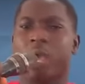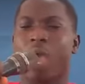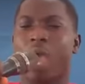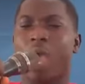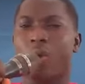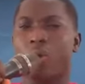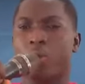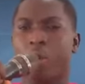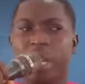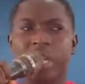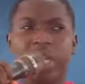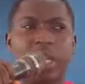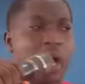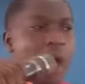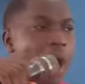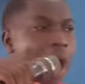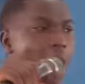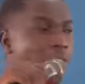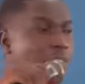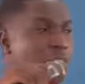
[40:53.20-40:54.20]
I wonder
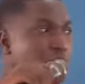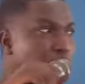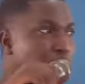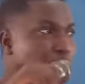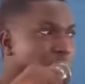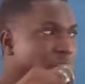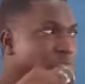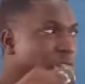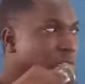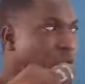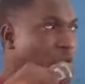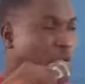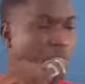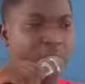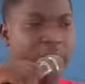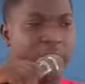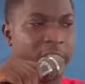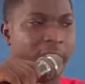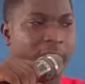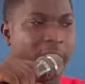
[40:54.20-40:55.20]
how he managed to
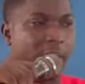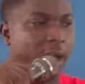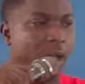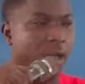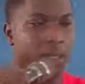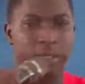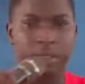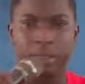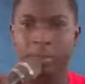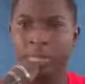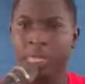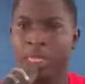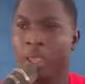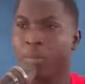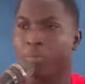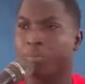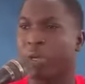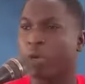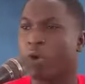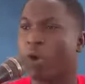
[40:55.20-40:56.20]
be here,
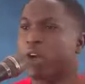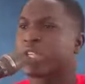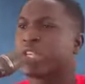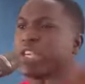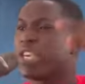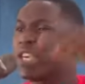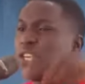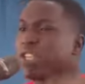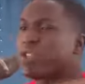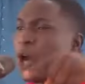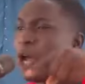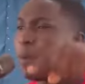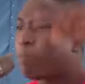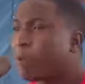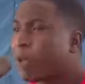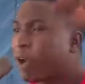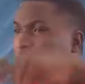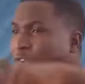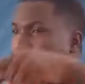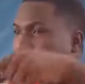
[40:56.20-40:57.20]
because he is
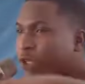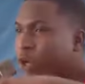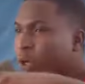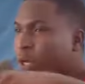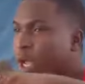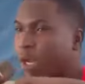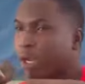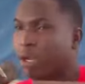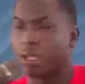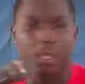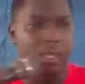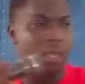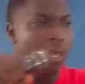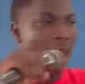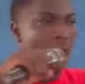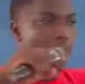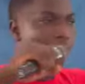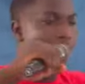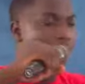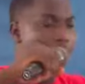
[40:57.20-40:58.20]
not professional.
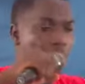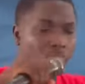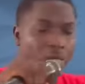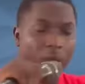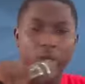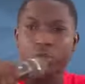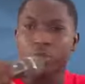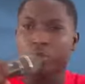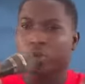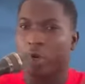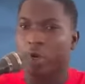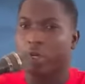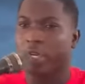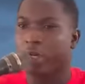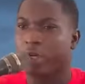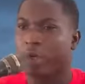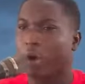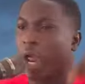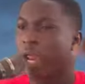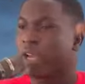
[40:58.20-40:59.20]
How can you talk
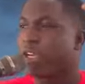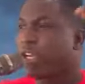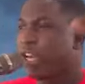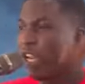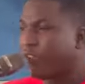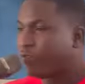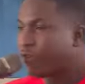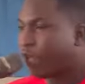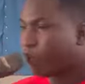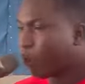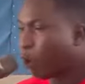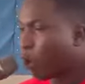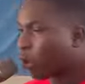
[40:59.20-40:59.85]
in and read the